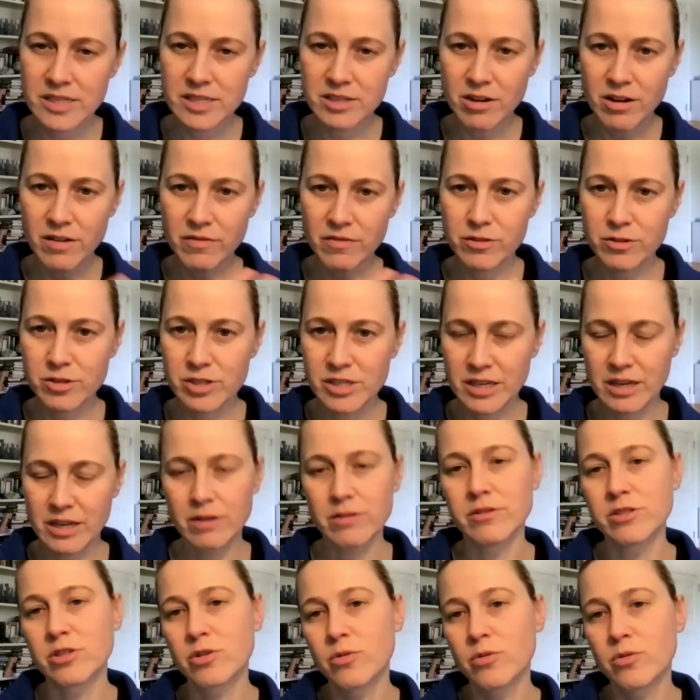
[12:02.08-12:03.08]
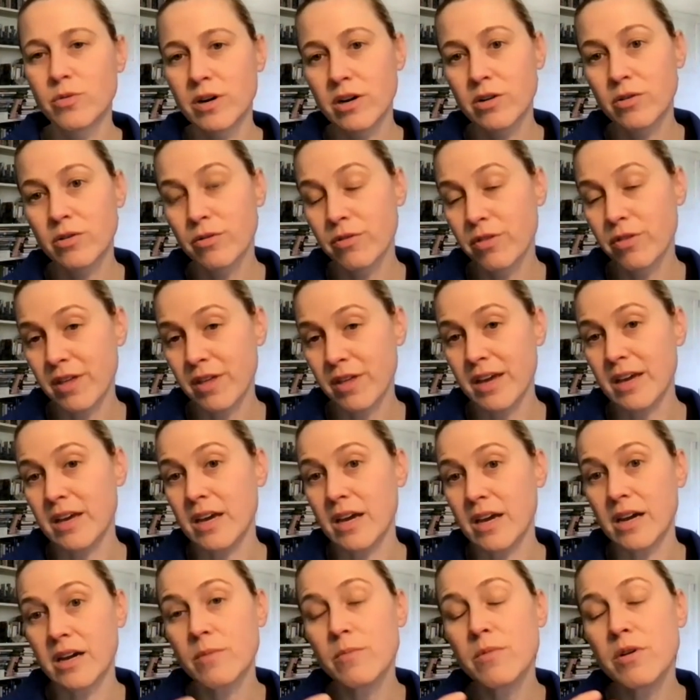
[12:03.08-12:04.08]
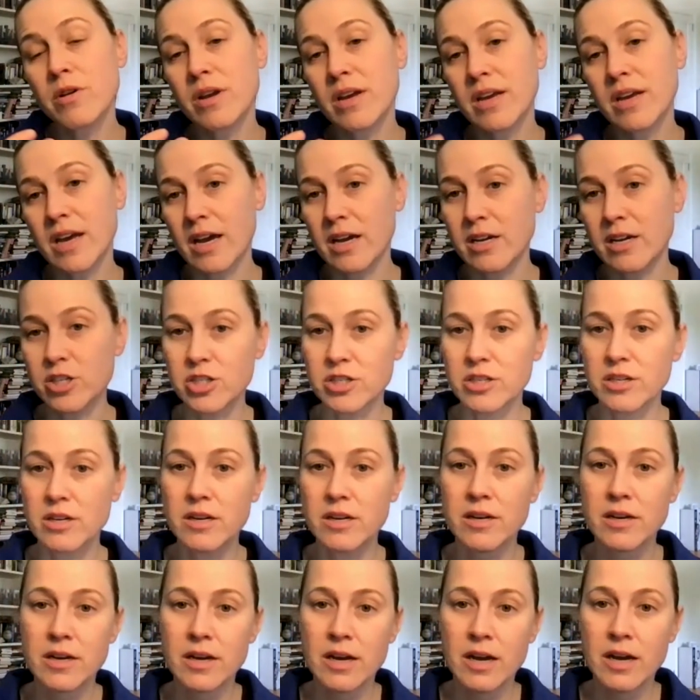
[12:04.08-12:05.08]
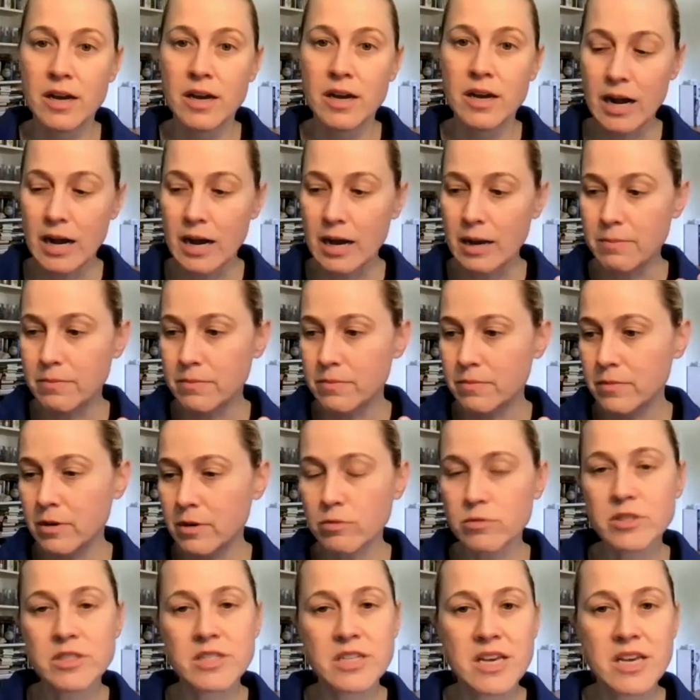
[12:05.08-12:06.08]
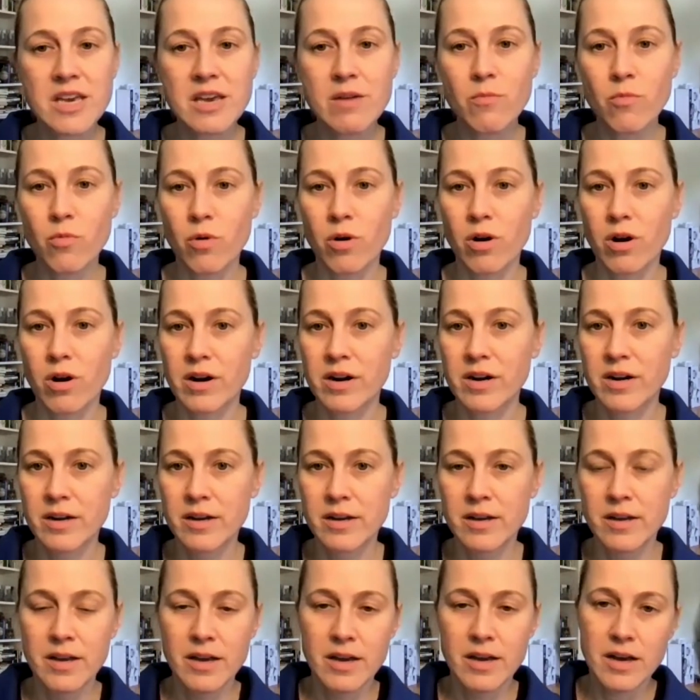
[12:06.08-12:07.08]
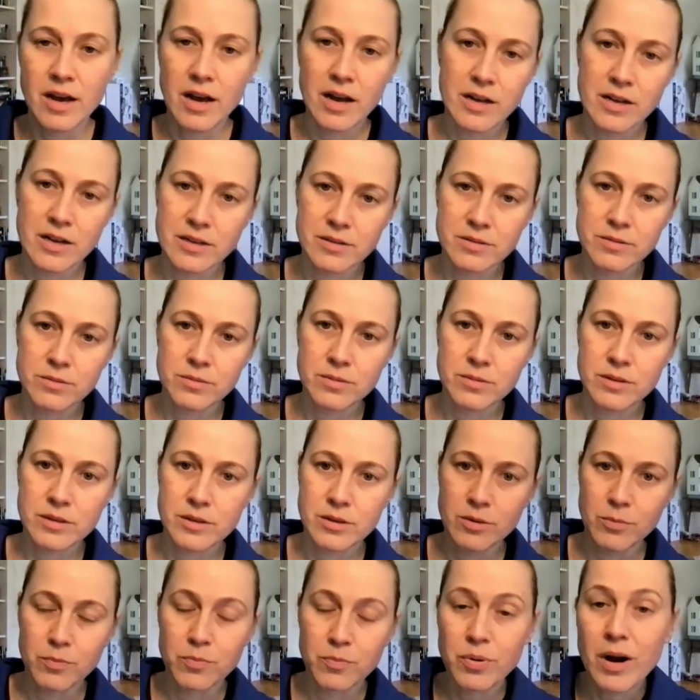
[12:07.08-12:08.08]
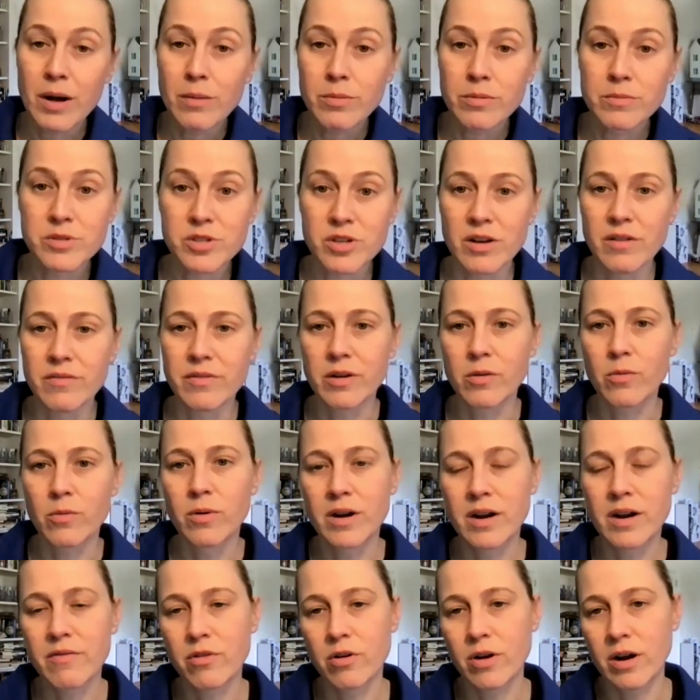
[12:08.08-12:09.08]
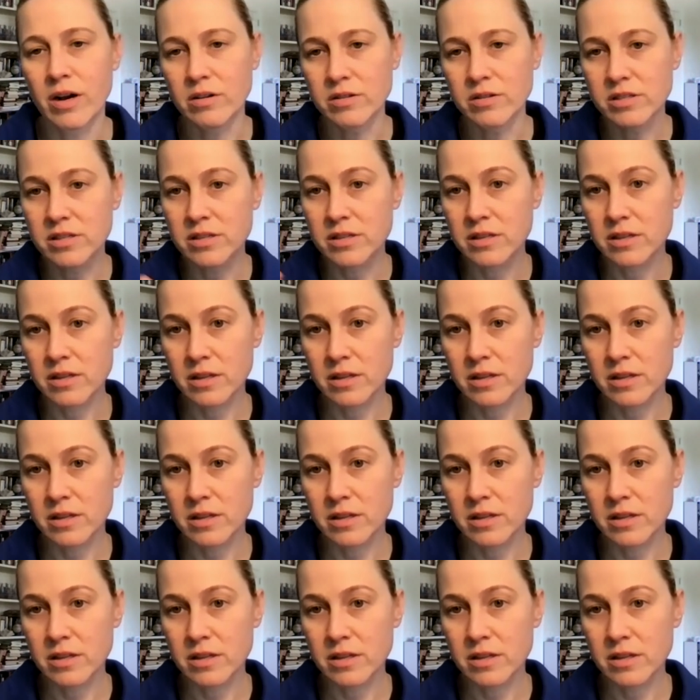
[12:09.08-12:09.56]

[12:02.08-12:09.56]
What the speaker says: softer skills, critical thinking, communication, you know, teamwork, you know, problem solving, whatever else.